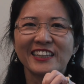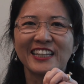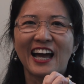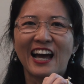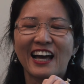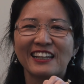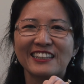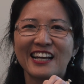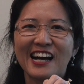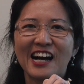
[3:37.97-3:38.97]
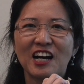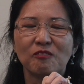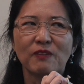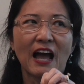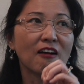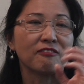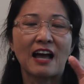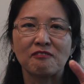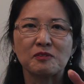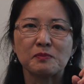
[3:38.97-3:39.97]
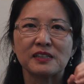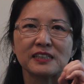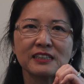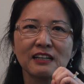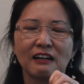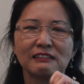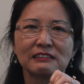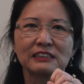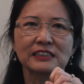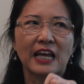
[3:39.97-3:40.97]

that have $500,000